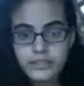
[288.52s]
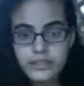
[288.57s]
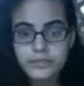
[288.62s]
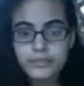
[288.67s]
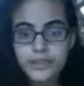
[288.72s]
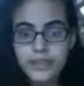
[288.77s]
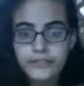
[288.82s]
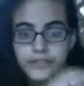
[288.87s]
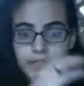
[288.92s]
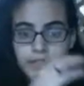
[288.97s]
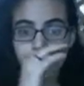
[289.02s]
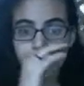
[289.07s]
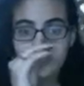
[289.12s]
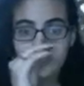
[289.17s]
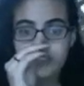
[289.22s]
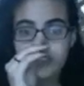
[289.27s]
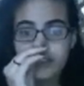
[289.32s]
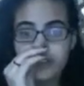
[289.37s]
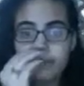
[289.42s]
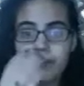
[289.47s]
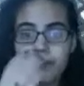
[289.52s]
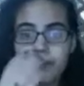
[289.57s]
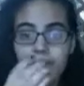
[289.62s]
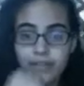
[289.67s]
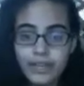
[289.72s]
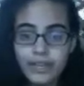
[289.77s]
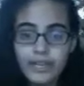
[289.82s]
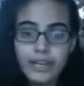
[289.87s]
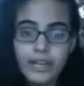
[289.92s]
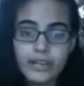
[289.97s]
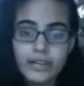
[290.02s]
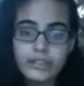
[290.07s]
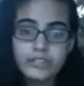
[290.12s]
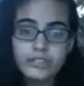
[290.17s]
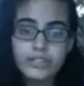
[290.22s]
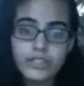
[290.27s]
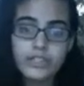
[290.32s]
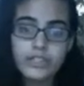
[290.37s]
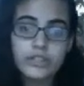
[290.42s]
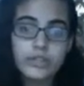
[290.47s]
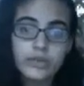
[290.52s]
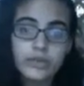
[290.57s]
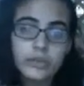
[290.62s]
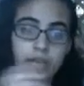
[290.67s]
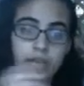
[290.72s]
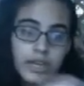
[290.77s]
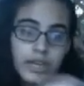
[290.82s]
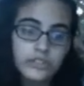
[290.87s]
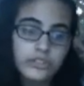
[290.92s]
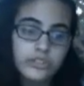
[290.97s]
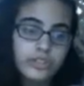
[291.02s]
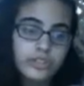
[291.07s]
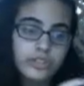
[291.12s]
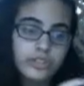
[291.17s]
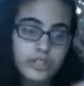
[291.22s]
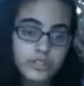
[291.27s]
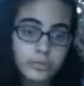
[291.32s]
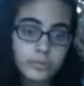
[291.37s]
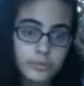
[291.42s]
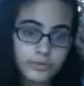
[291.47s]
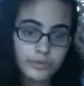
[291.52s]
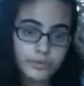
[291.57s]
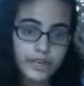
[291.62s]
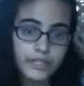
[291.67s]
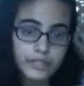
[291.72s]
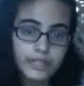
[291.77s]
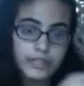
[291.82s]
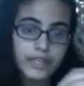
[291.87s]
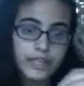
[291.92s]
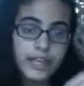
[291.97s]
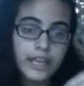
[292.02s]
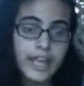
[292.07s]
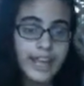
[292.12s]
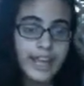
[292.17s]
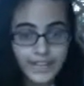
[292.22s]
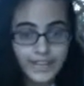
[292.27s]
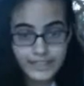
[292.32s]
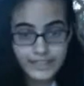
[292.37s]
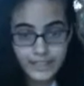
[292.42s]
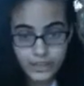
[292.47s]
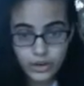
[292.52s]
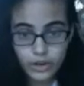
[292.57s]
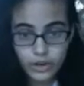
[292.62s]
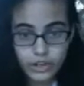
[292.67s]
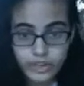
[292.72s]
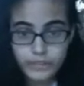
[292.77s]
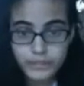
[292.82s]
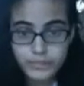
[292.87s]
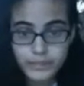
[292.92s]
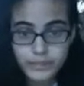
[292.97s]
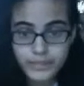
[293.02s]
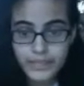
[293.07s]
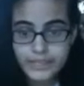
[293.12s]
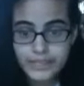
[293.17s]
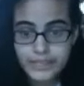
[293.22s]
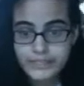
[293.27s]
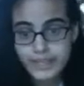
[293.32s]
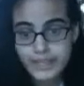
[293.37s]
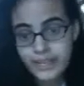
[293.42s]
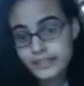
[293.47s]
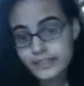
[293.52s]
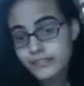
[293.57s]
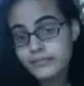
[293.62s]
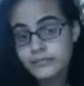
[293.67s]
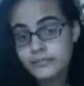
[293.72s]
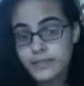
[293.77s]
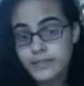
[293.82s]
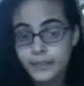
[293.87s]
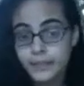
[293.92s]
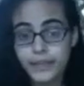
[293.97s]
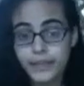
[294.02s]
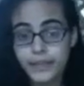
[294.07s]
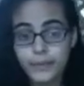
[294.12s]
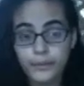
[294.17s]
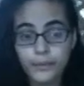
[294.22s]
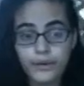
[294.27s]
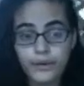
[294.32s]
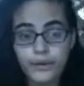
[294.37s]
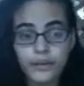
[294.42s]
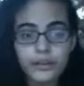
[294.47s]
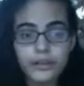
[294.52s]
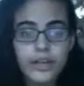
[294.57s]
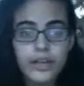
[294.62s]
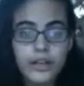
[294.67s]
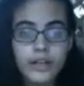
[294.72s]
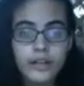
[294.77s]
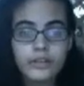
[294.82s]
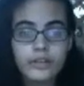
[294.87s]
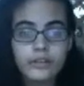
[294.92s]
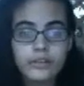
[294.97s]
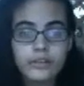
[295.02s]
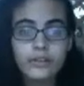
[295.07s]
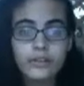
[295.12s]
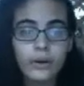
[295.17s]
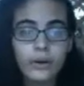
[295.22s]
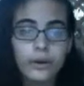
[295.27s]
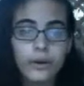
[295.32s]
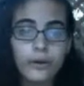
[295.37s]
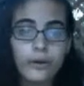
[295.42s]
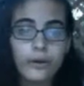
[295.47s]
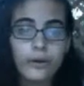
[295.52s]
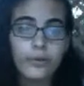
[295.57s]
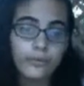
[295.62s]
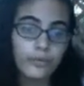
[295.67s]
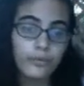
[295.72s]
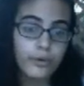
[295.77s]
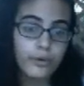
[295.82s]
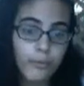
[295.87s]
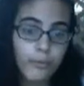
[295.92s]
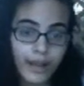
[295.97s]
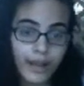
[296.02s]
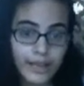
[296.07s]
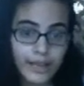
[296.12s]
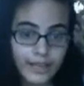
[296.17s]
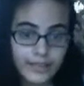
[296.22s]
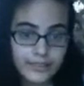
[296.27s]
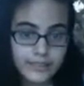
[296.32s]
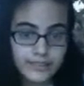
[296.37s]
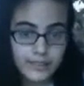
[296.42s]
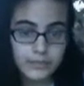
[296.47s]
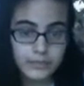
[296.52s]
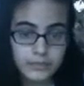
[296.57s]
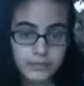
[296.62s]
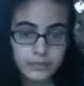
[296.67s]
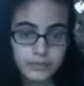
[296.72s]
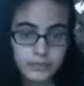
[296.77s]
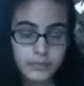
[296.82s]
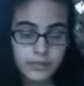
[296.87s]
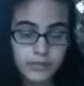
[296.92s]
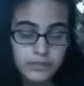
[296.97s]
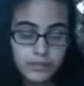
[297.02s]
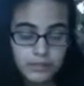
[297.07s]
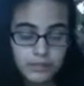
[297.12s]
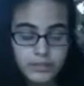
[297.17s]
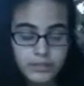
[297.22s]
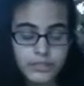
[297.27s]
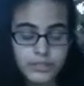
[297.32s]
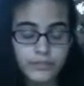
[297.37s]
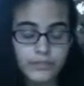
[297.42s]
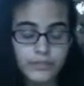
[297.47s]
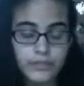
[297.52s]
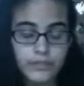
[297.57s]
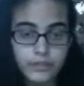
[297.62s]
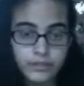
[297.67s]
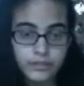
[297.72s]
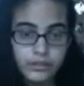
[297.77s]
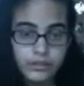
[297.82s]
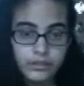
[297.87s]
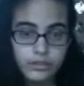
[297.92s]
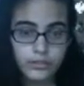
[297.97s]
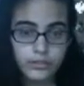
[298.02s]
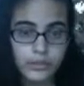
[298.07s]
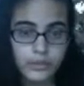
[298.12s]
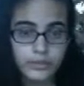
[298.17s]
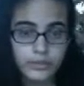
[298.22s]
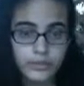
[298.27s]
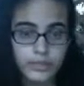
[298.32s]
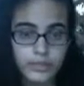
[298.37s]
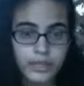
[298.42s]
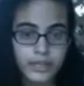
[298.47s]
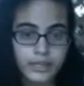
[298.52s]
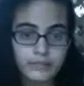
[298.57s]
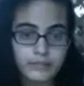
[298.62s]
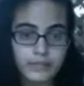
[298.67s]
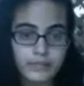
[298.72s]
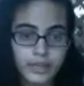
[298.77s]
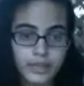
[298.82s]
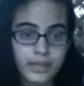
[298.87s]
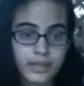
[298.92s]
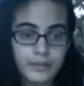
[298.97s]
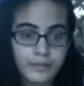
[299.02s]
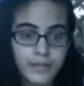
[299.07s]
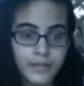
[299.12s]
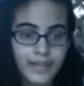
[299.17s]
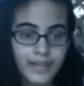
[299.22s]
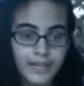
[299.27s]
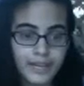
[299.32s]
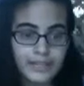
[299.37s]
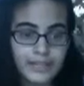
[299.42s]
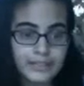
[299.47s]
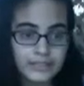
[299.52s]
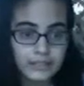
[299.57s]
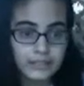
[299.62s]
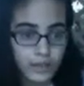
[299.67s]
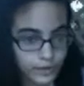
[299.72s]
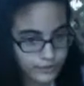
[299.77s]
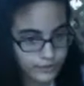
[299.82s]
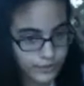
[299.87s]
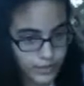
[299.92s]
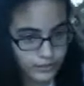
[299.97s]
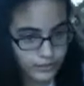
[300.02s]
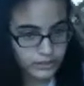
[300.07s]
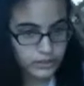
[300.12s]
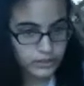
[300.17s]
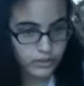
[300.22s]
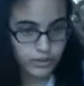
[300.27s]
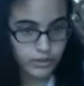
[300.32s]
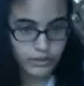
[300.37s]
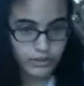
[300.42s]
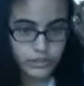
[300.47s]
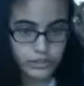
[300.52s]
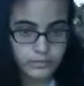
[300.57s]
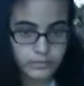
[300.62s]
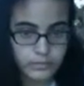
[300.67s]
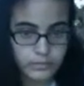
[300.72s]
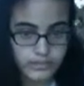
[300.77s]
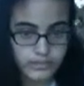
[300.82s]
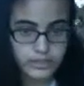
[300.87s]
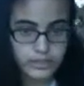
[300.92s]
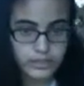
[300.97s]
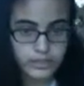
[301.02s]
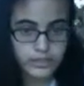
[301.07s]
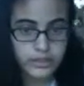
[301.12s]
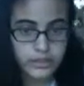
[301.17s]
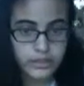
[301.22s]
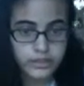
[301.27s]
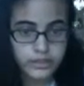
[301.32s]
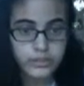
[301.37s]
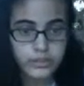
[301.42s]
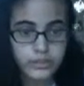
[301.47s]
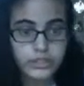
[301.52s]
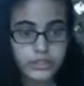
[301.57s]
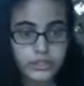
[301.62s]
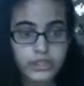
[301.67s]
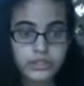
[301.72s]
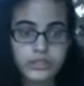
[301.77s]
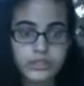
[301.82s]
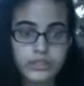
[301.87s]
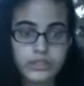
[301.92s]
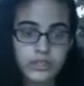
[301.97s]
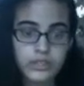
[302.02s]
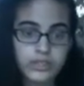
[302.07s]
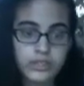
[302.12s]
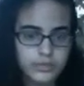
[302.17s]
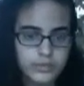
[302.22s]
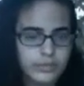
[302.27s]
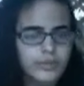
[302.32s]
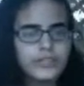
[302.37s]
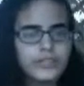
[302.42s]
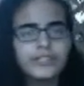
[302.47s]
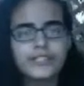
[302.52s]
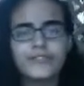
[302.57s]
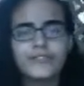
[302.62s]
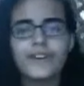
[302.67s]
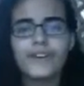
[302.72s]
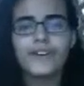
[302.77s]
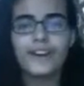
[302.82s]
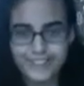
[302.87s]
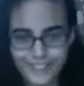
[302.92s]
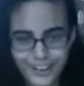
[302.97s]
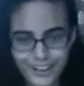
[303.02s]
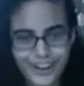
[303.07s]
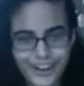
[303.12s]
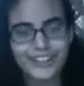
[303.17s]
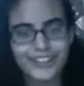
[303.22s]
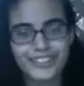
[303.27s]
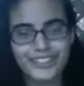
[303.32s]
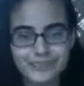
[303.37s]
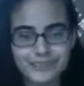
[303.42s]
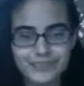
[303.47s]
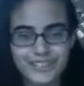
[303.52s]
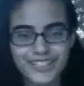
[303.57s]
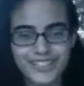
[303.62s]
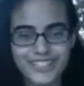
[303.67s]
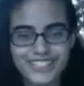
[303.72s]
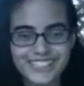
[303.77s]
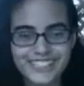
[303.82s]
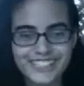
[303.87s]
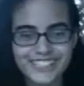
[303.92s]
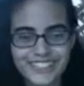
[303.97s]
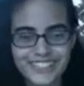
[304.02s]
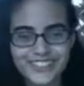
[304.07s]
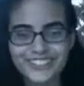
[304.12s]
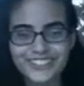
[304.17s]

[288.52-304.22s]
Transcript: type of lifestyle. They somehow get energy through the energy that is provided in that harsh place, and they make it work. So for my enzyme in specific, this ubiquitin enzyme, it's not found in archaeobacteria, which is what is found in a hot spring,